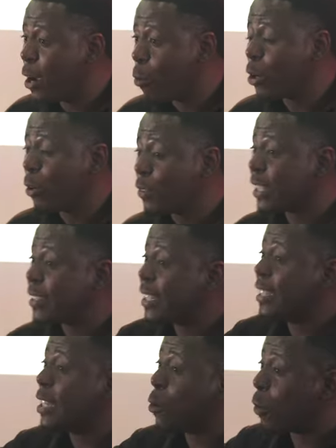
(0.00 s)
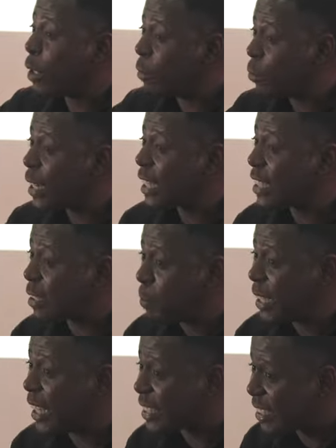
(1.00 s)
one of the things they will give you that is the
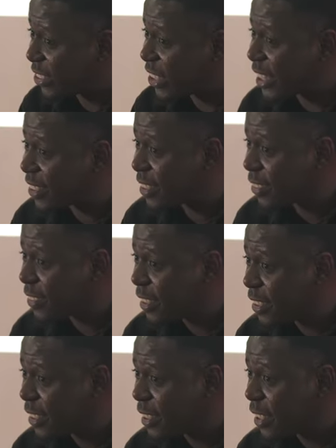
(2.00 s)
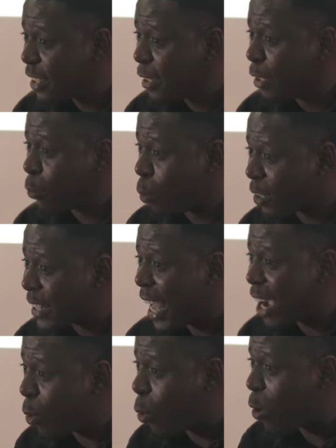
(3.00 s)
biggest is drinks. Water,